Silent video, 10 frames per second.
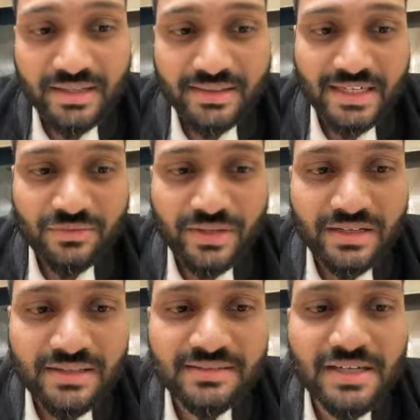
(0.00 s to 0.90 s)
That's where
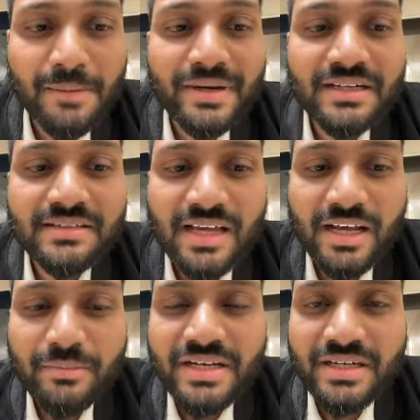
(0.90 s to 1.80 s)
these comments
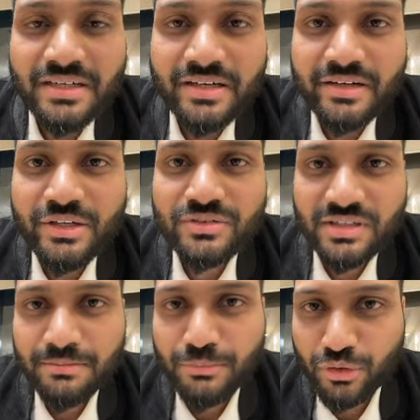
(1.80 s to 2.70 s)
are being introduced
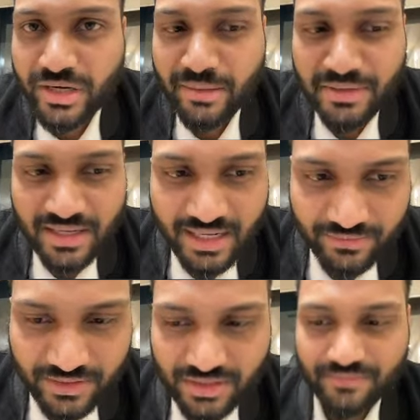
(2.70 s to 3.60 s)
in programming
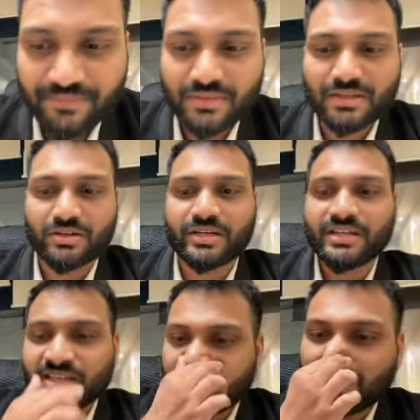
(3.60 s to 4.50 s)
language.
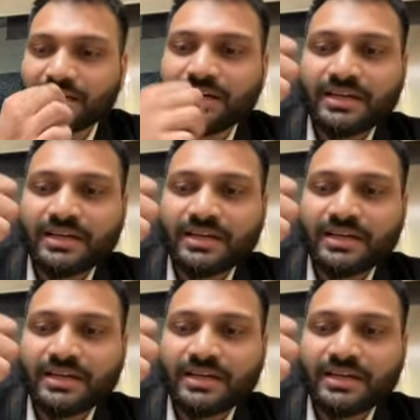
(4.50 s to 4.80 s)
Okay, clear?